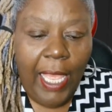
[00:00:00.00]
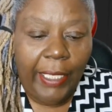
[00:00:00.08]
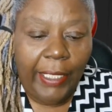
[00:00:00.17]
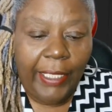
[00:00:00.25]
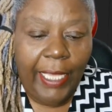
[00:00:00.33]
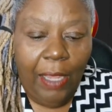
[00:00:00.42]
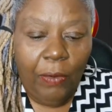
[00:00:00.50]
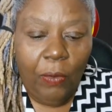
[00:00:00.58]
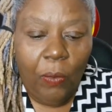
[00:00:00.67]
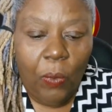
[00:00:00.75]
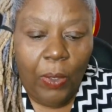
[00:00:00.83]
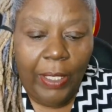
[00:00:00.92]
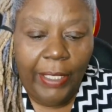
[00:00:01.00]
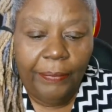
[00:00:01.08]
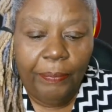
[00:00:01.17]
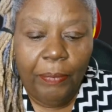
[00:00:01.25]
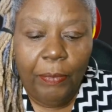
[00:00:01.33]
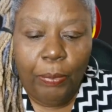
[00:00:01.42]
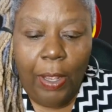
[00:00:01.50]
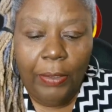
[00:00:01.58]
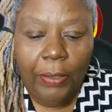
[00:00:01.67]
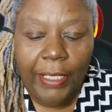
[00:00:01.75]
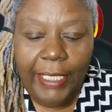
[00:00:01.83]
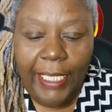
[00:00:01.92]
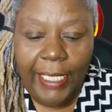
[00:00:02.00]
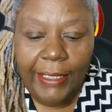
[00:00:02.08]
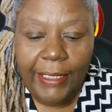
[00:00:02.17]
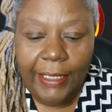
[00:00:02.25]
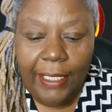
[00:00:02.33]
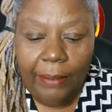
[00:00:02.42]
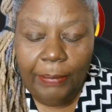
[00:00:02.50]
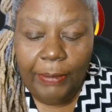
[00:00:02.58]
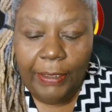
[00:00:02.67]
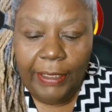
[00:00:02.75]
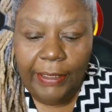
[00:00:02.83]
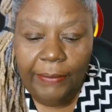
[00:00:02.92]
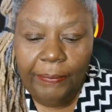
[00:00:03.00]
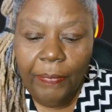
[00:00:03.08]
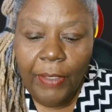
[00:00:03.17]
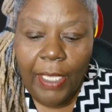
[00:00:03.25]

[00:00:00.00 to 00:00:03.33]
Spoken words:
At count 1, brought against Youngblood,